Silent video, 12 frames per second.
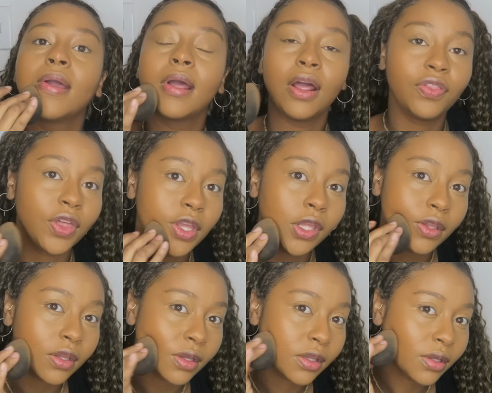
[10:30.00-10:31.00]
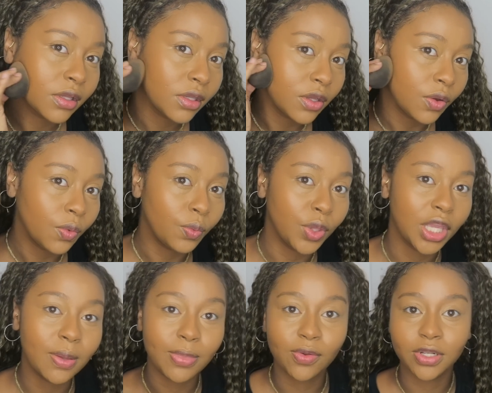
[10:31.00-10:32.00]
I think we
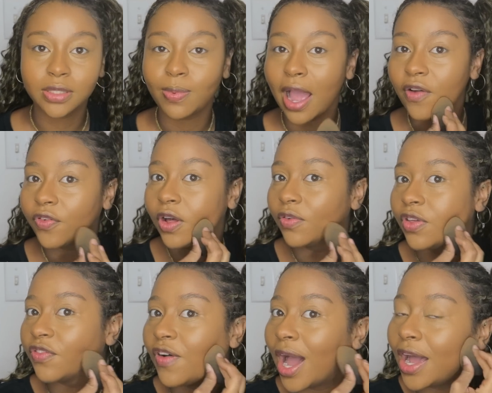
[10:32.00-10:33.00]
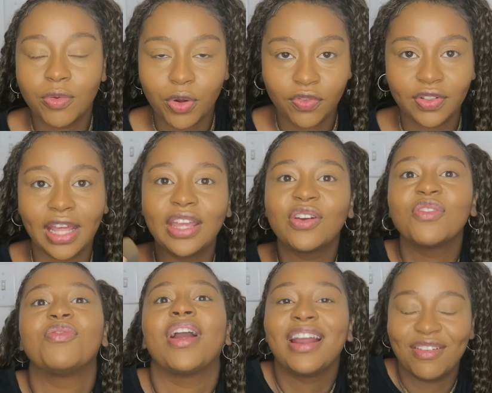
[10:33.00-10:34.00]
can be respectful of the fact like you're
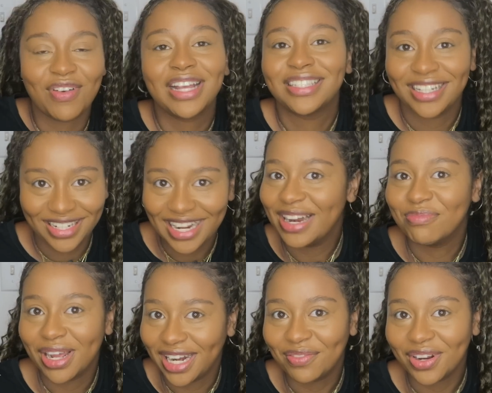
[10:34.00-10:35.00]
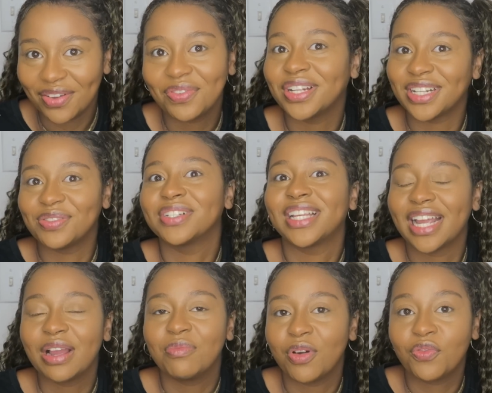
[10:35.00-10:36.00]
very invested in my love life, as I was
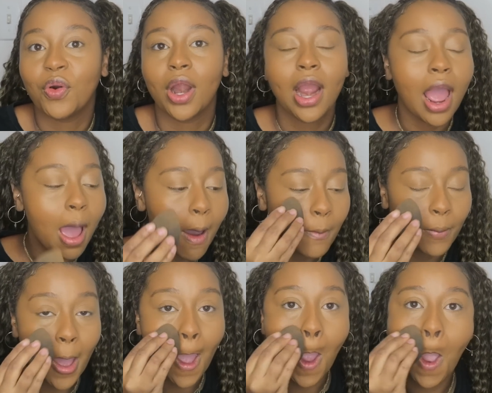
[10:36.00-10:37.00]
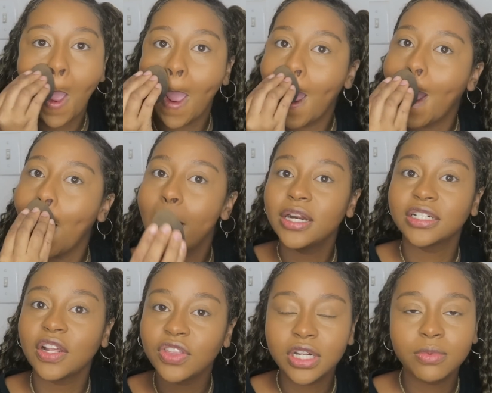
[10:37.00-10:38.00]
saying before, but there's
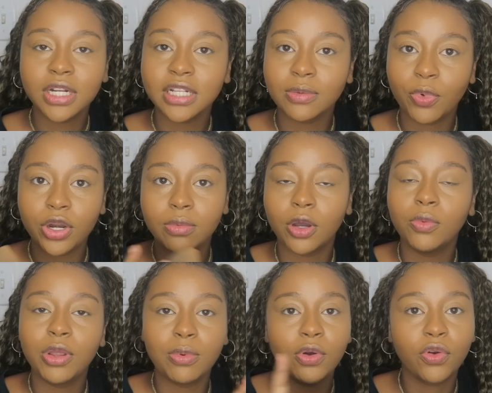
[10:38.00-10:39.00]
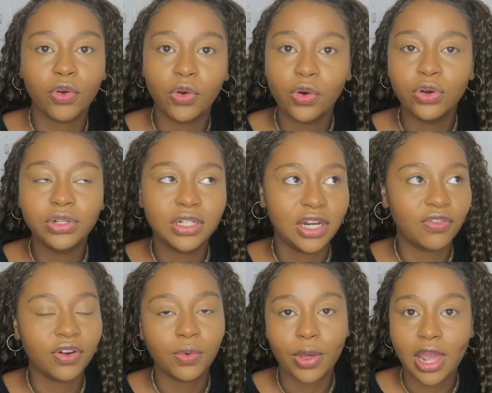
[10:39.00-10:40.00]
nothing to be disappointed about. People grow
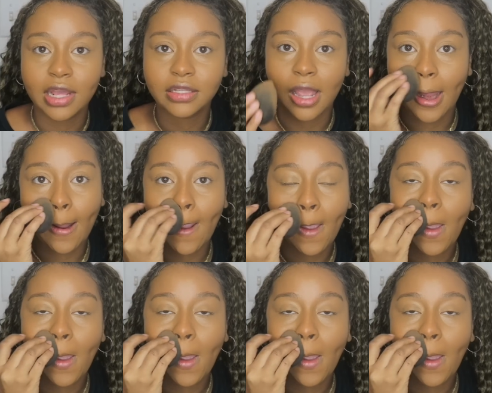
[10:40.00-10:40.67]
different ways, like